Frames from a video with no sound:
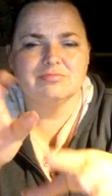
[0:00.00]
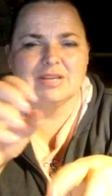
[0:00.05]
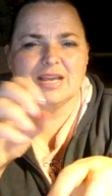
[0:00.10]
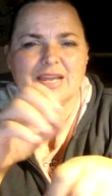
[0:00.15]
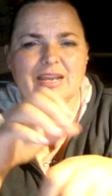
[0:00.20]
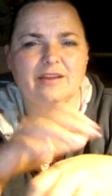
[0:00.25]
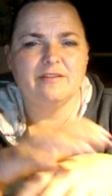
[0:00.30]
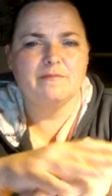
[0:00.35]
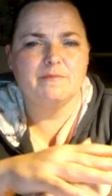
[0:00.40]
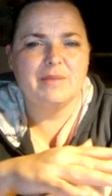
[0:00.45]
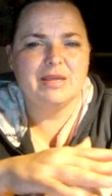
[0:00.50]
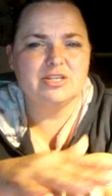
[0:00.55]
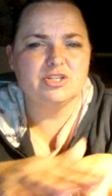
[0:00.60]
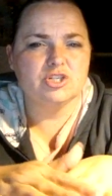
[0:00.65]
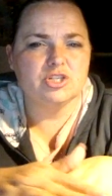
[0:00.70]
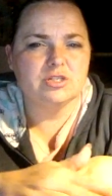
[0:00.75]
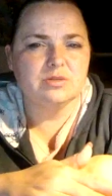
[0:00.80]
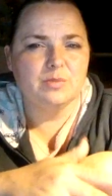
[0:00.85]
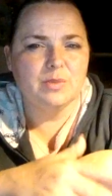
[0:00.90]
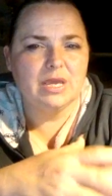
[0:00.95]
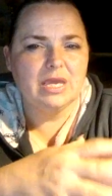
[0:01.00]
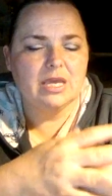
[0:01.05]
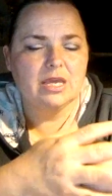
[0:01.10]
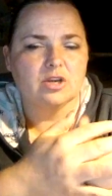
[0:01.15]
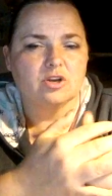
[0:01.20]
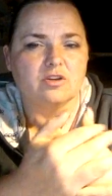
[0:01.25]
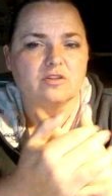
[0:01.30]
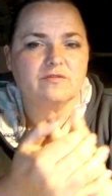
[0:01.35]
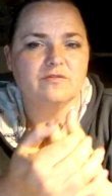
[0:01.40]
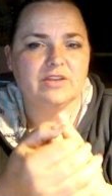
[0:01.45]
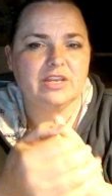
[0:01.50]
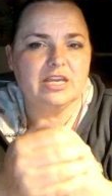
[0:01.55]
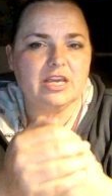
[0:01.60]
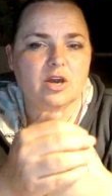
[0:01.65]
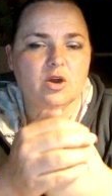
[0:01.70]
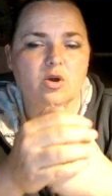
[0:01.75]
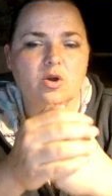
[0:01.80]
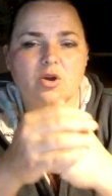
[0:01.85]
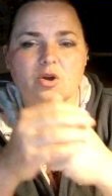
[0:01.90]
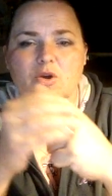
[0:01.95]
kind of mentioned me in her
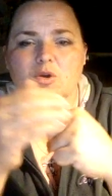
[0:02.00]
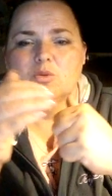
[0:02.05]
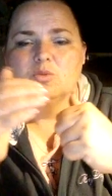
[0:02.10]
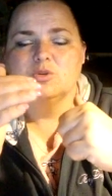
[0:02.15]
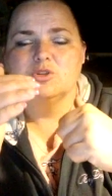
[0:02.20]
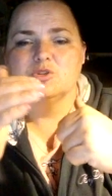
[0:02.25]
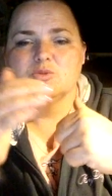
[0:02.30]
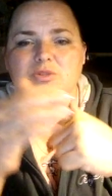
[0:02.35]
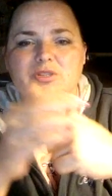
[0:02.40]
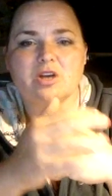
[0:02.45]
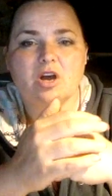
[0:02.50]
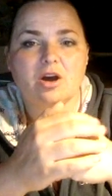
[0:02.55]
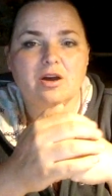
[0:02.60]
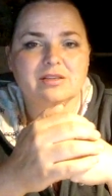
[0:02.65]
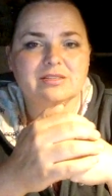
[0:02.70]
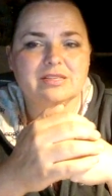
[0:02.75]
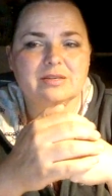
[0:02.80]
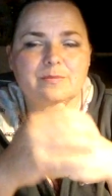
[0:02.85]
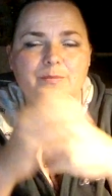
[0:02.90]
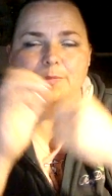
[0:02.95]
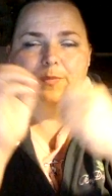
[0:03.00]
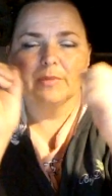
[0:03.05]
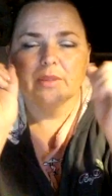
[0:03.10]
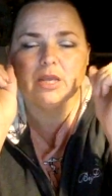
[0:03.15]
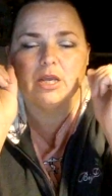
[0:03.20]
video, which was awesome.